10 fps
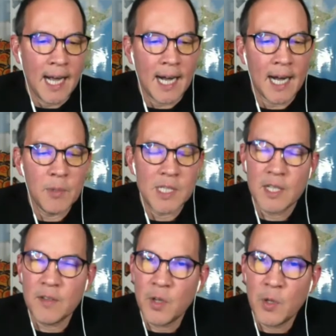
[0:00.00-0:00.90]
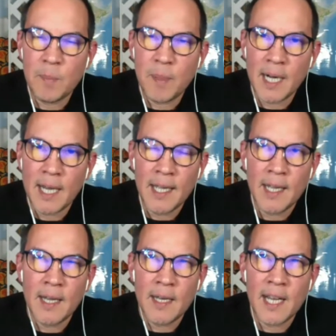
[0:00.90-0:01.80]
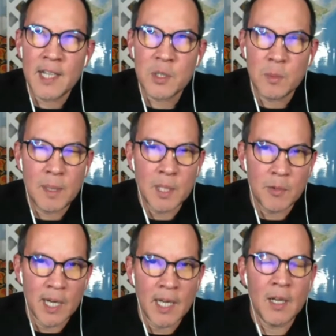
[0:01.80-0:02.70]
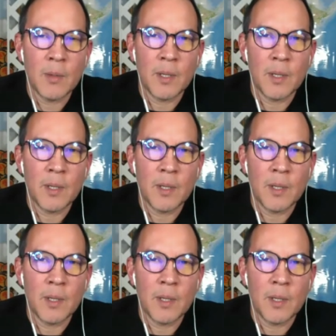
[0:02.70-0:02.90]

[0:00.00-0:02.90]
I was interviewed by National Public Radio in the